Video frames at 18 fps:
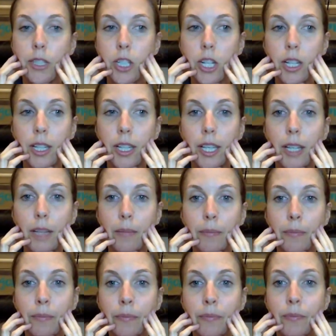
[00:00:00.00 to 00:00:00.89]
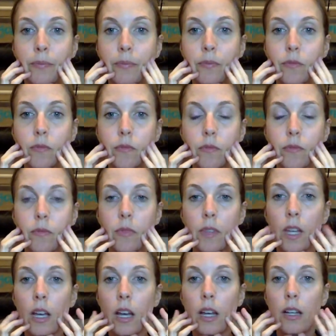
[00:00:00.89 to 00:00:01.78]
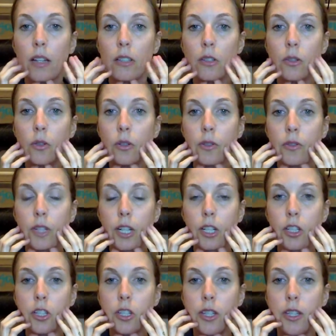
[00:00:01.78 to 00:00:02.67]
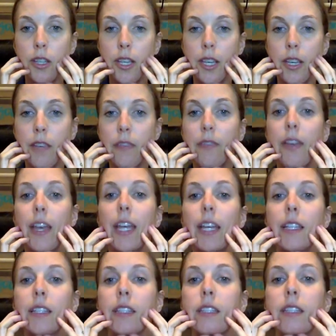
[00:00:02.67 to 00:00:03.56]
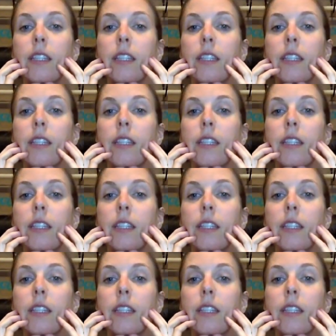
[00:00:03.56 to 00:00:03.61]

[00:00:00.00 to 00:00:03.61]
gently sort of touch the face.